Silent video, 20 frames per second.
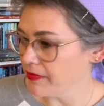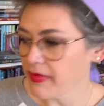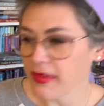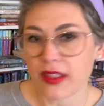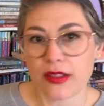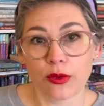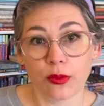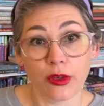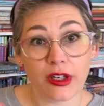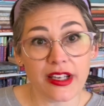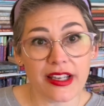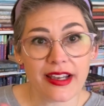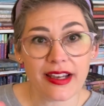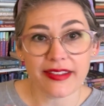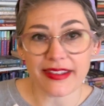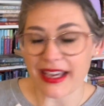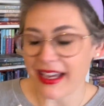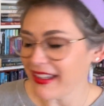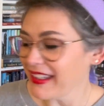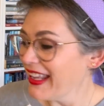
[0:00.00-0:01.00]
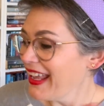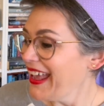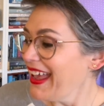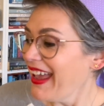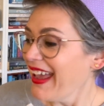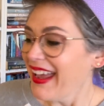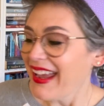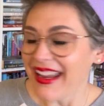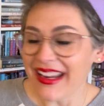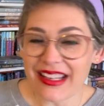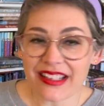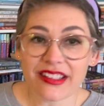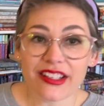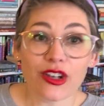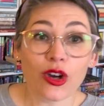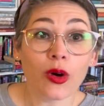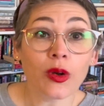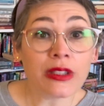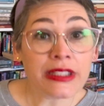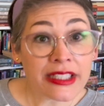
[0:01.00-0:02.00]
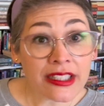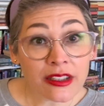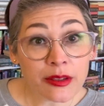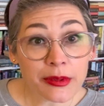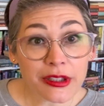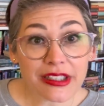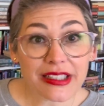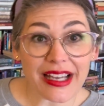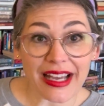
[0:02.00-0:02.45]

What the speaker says: So working on that. And the only other book